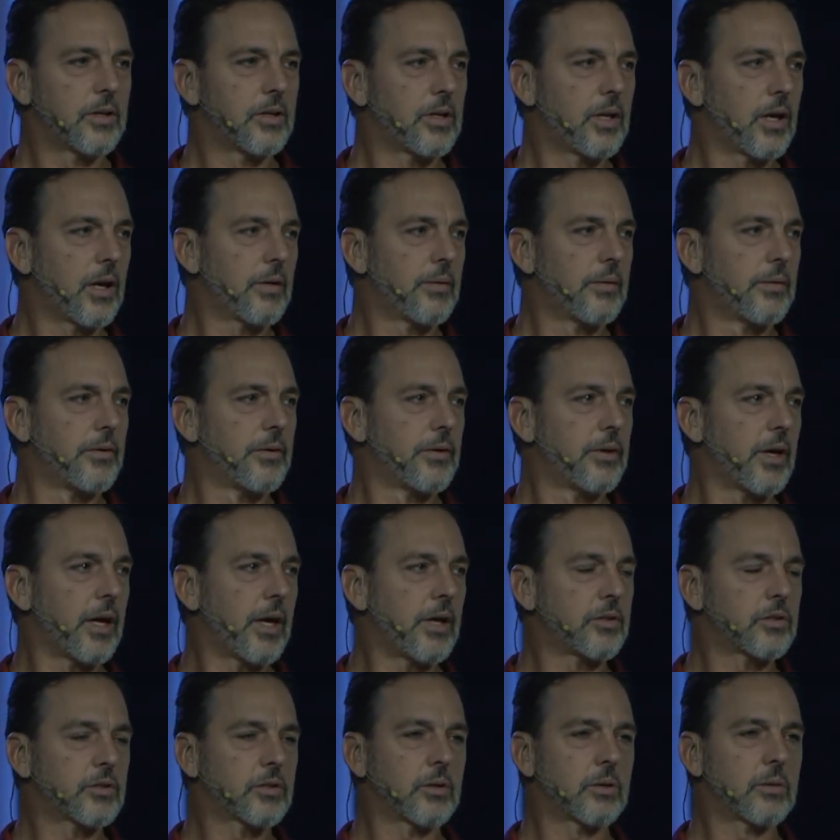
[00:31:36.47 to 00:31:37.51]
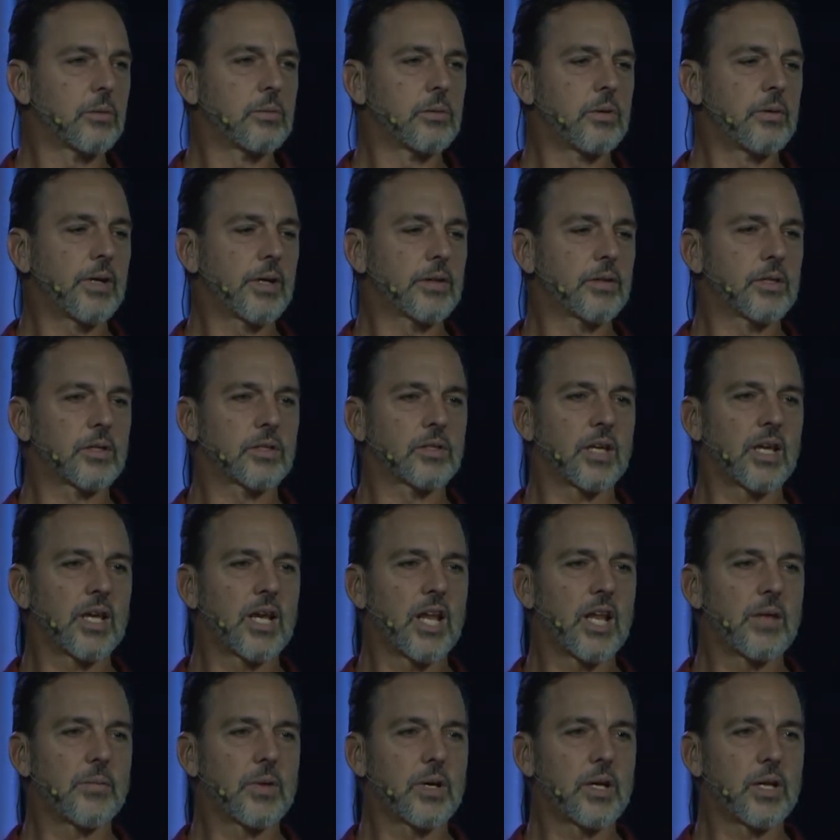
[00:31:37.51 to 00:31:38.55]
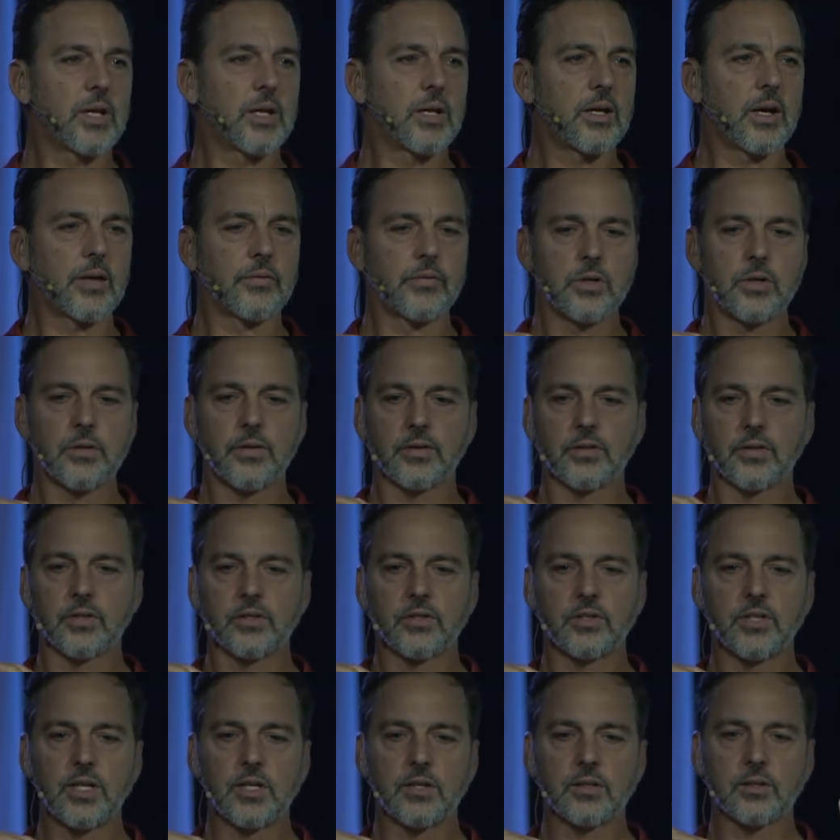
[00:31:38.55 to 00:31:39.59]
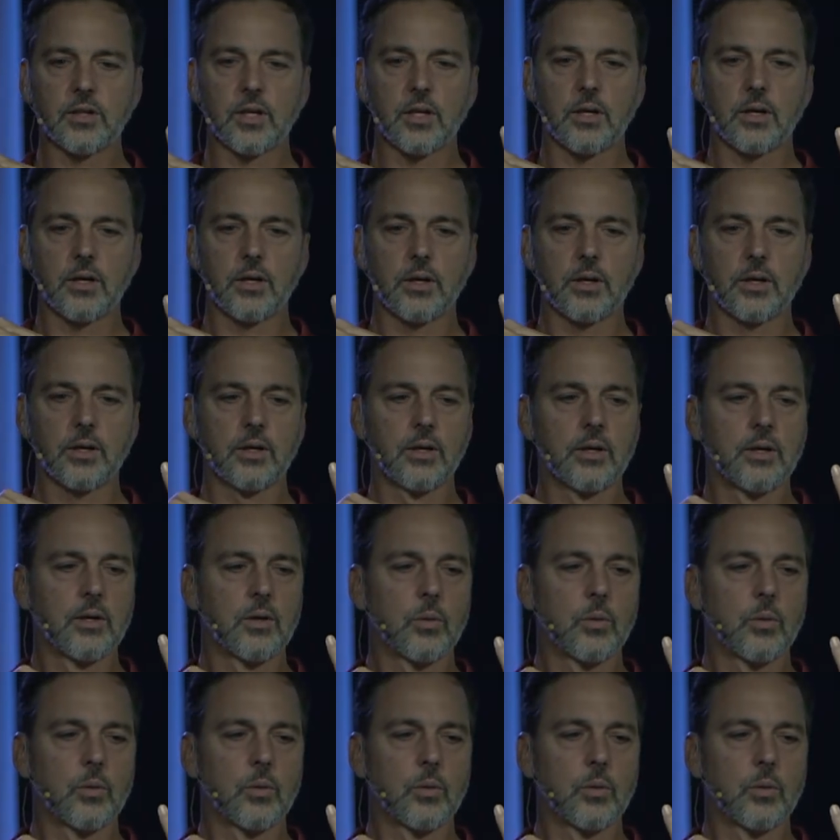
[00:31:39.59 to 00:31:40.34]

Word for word: Yeah. And so you got this anemone, and then you got the sea slug.